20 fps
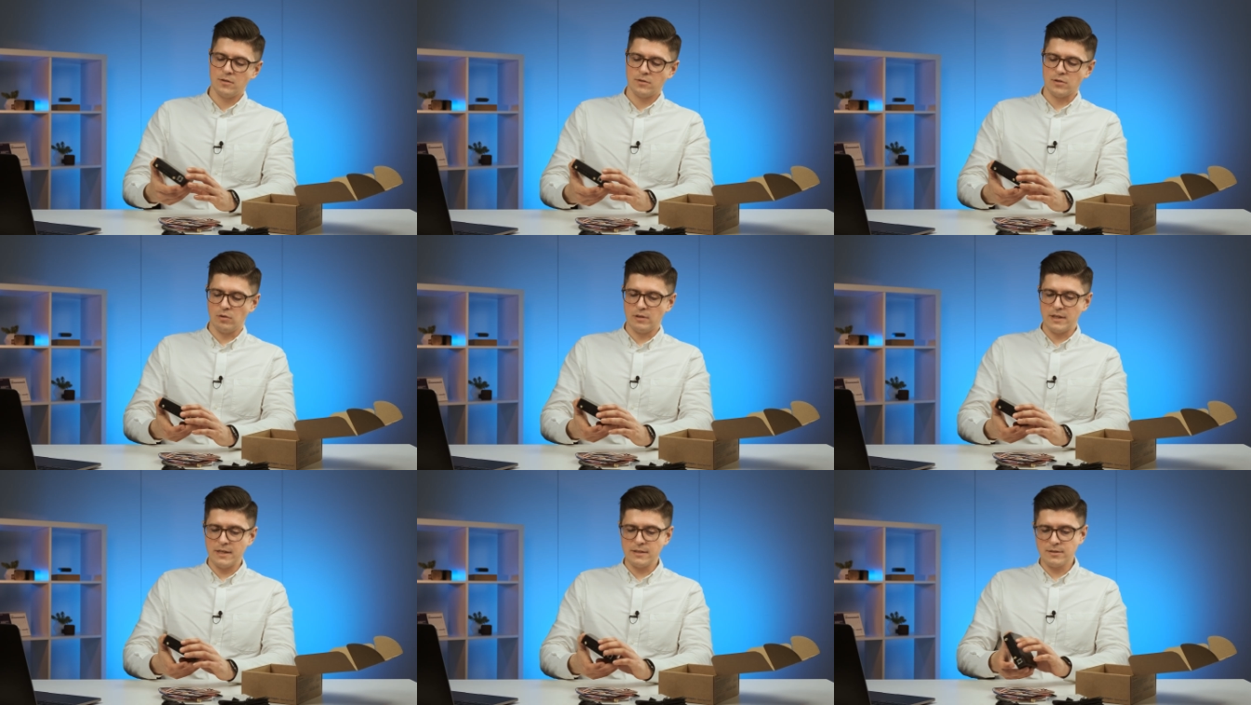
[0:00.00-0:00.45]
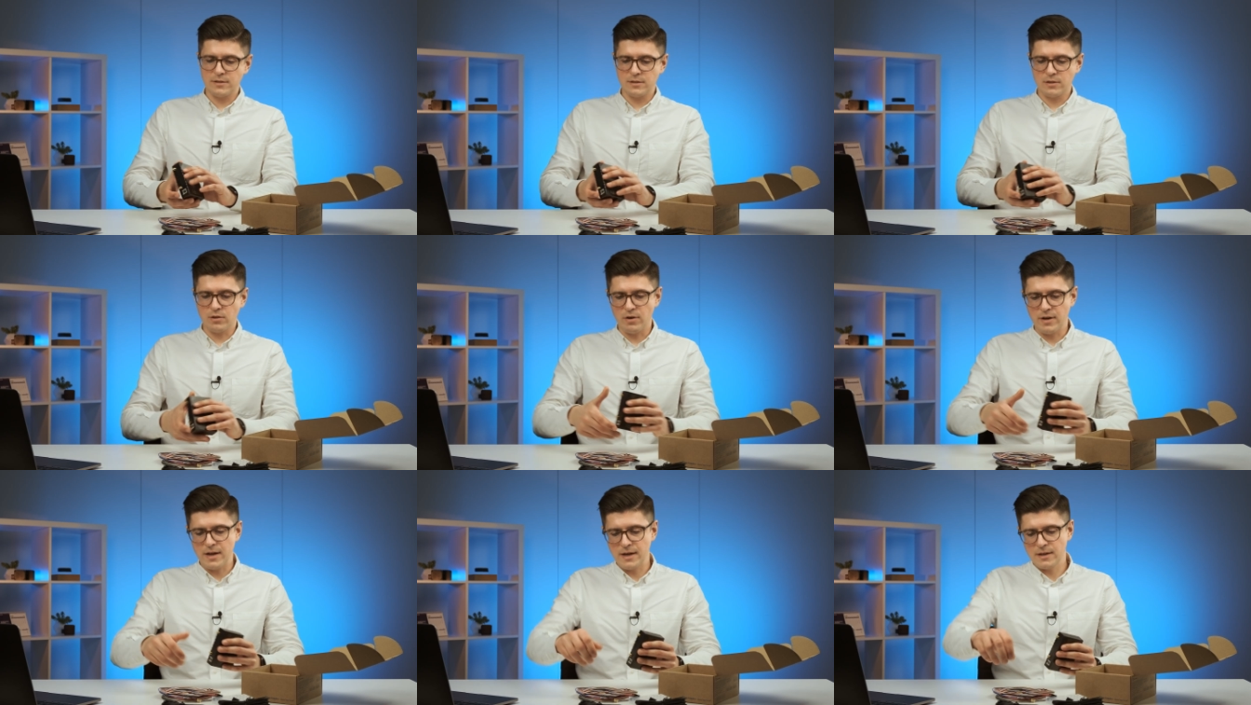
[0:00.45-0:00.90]
So let's
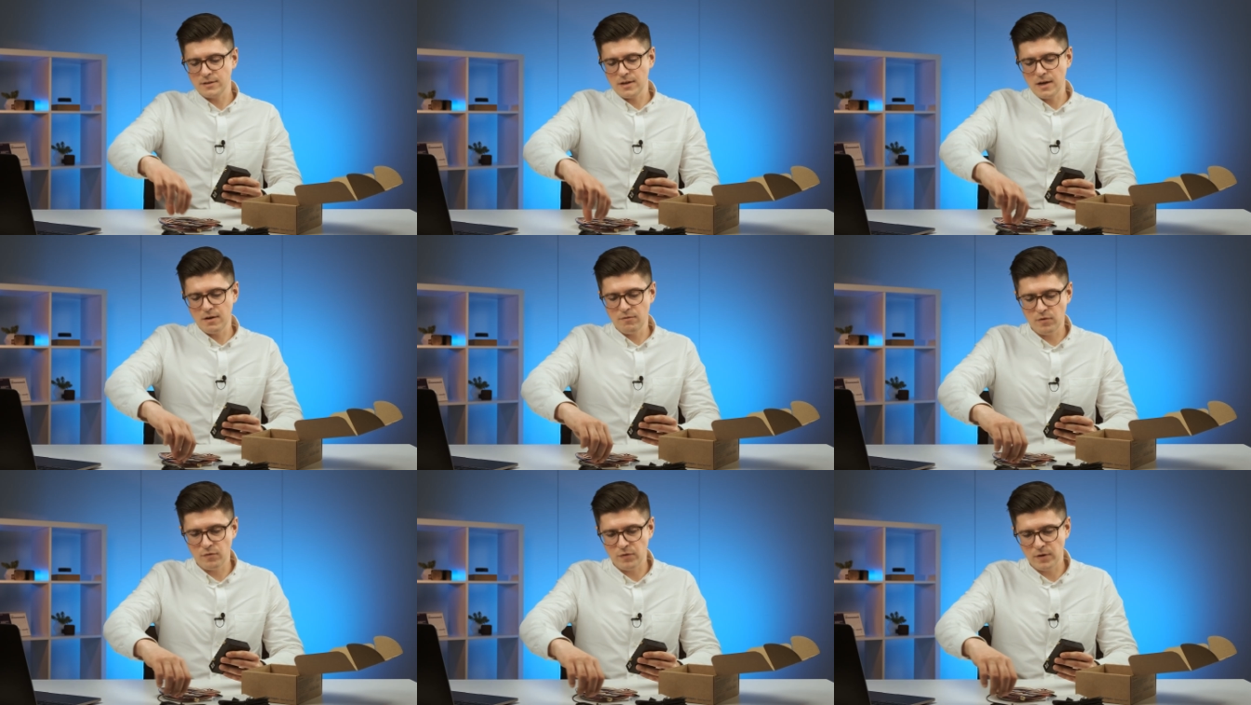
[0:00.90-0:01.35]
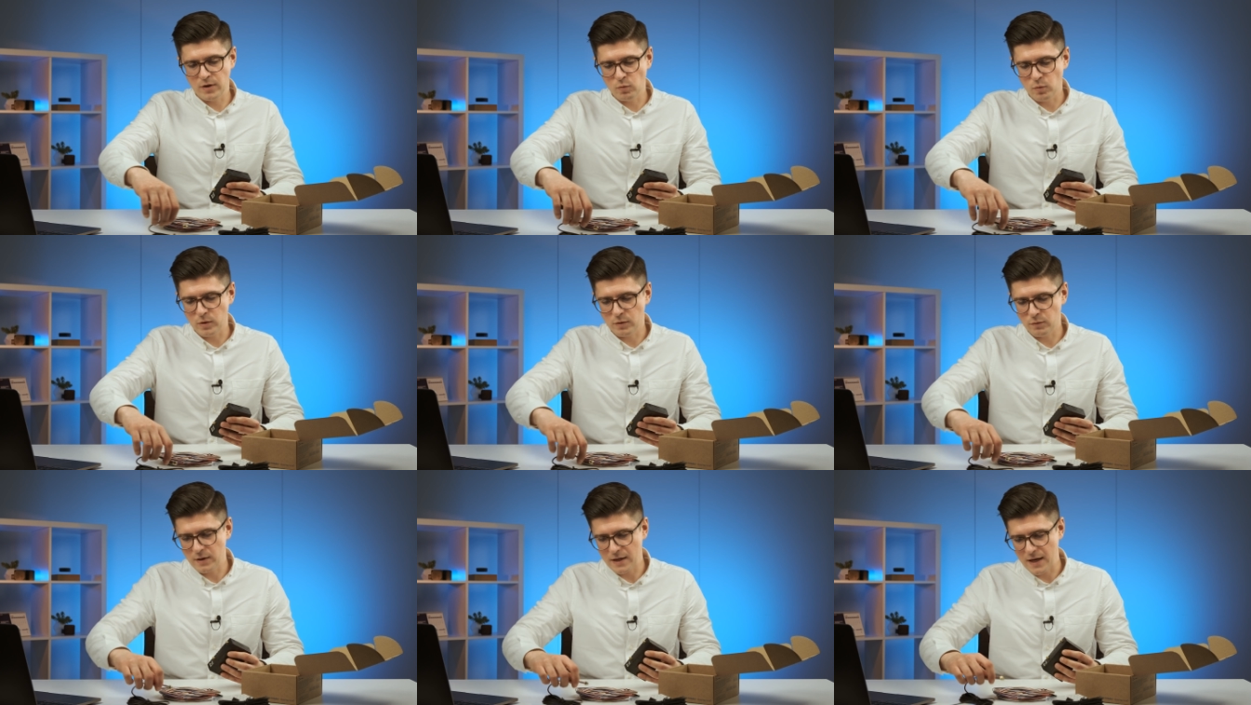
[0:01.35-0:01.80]
connect everything
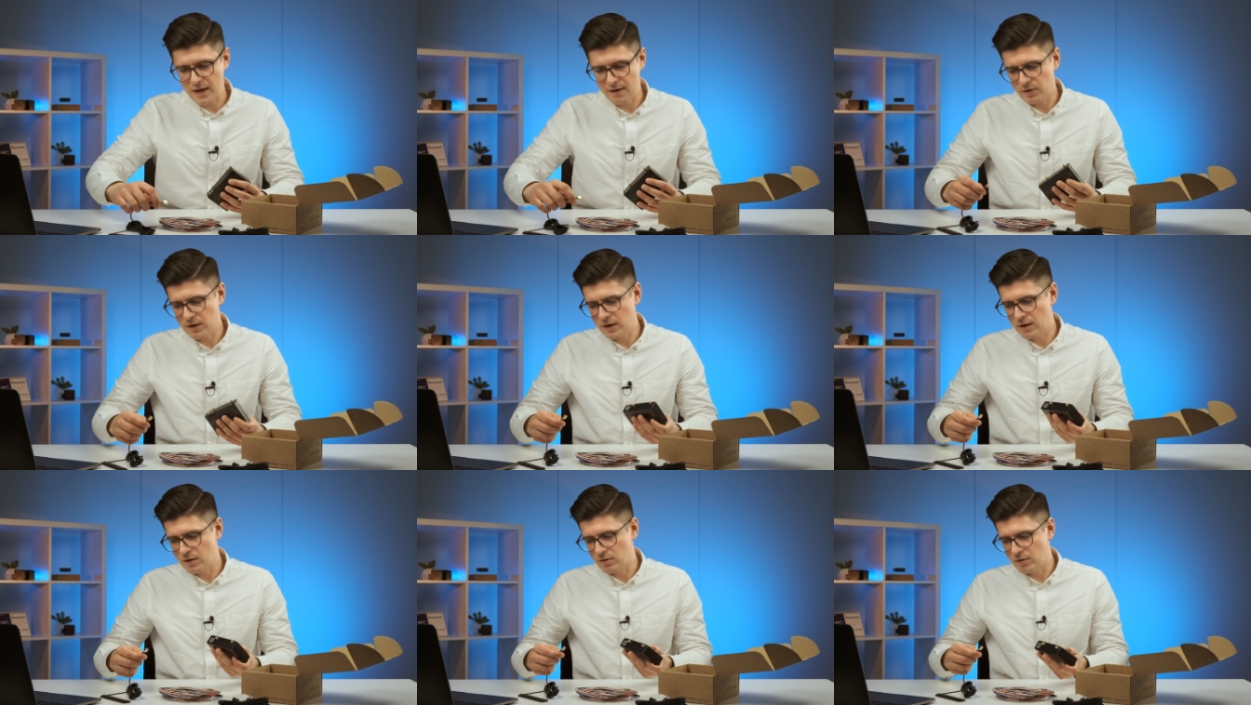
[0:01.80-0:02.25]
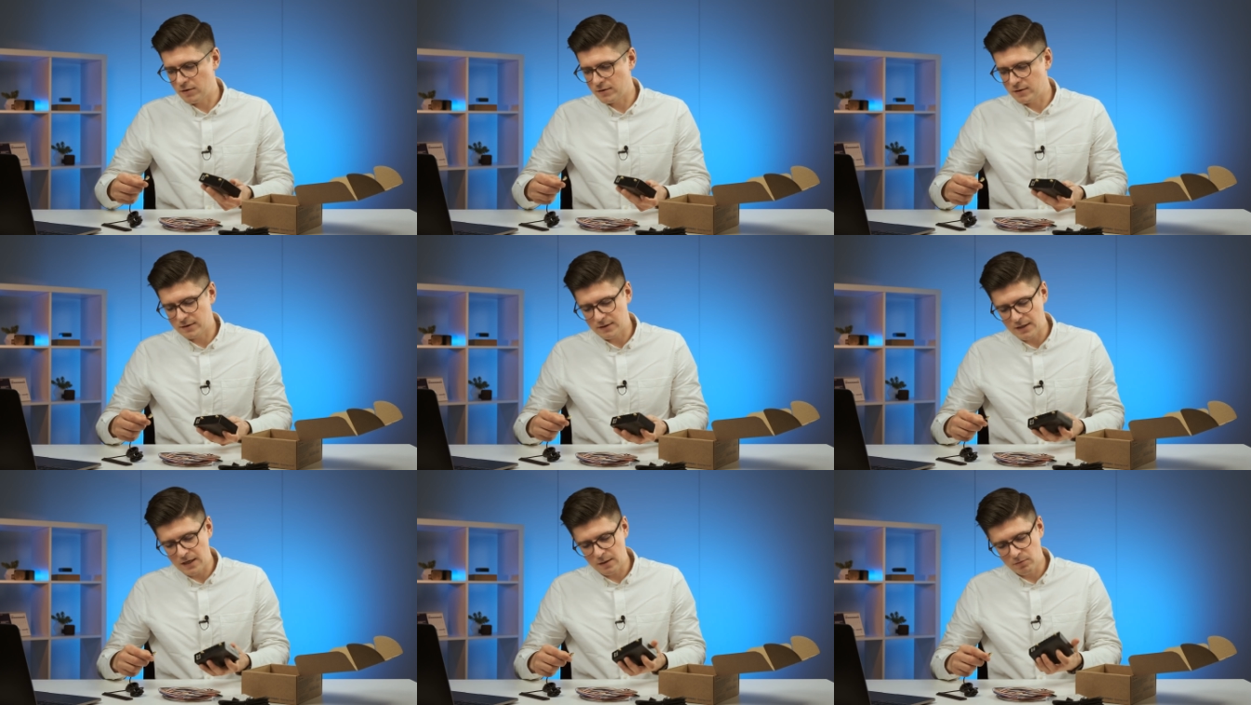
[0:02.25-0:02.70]
what we have here on
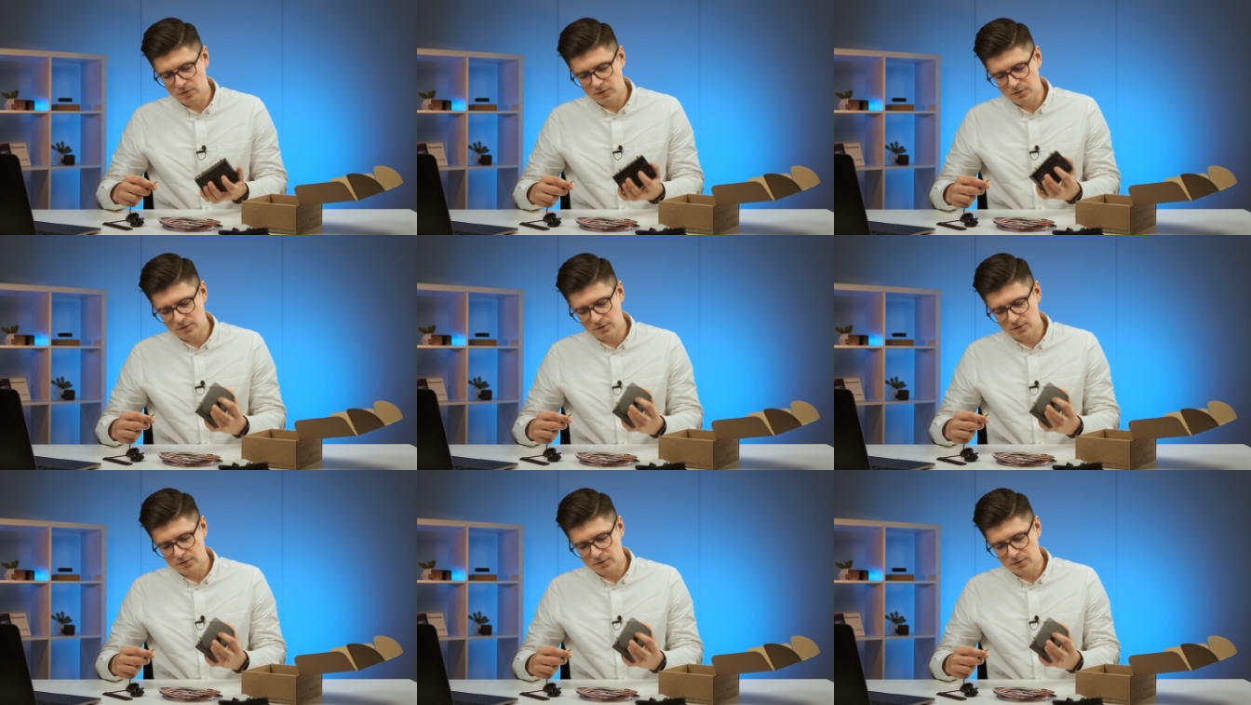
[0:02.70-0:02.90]
the table.